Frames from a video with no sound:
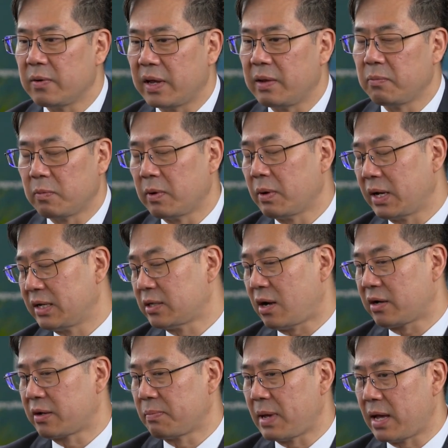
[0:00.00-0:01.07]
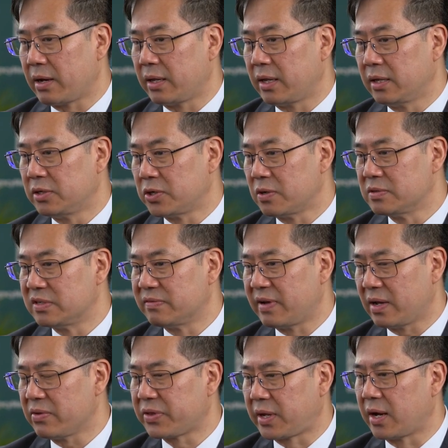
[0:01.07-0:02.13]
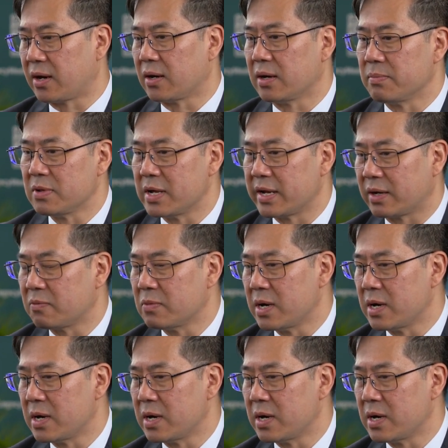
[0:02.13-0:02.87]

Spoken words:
and when I talk about it in terms of healthcare, I'm like,